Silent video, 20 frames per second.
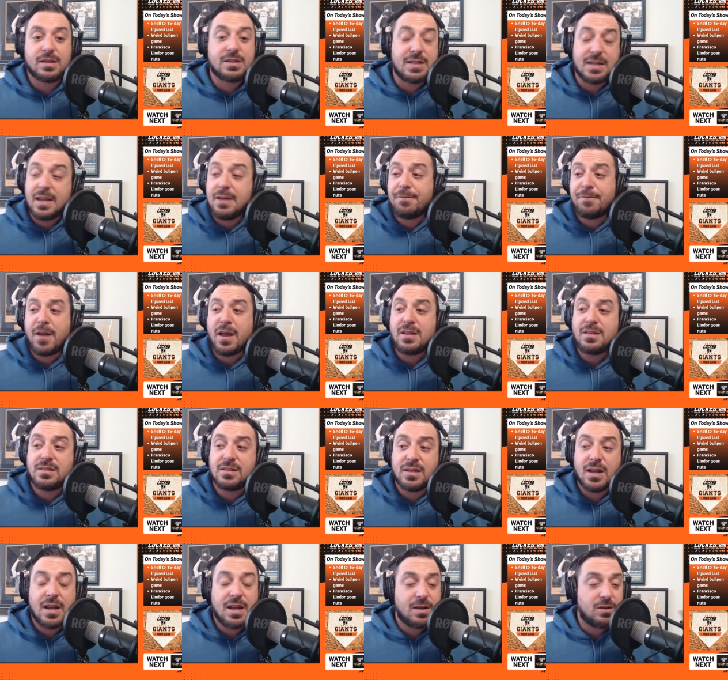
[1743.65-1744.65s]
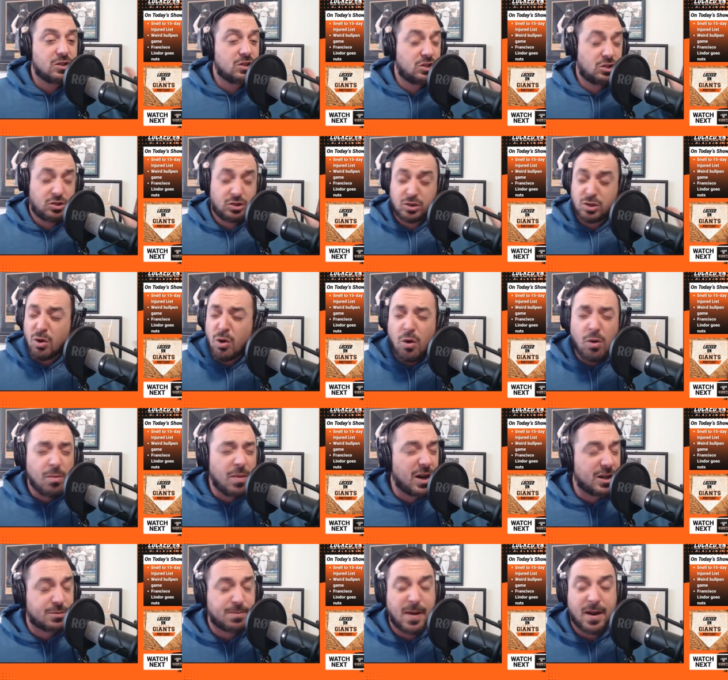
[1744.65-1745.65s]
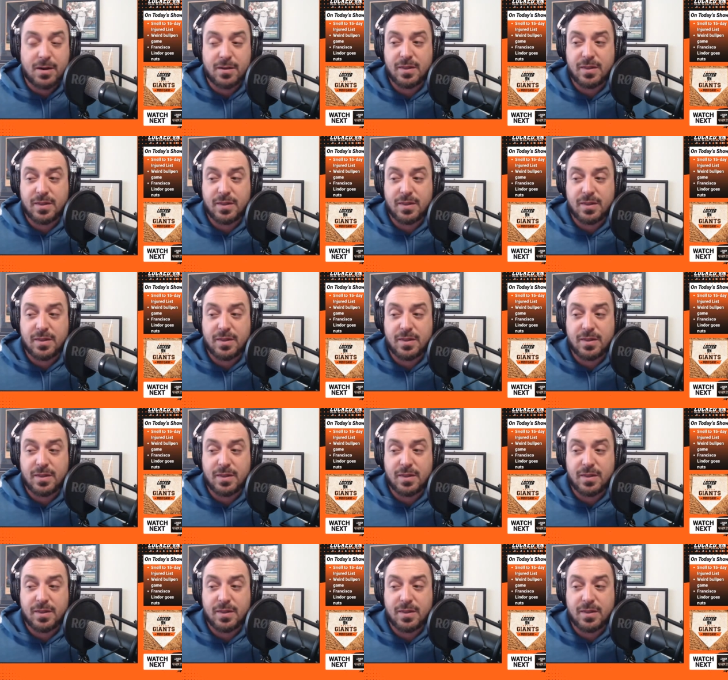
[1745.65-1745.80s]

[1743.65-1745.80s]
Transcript: defense, so much better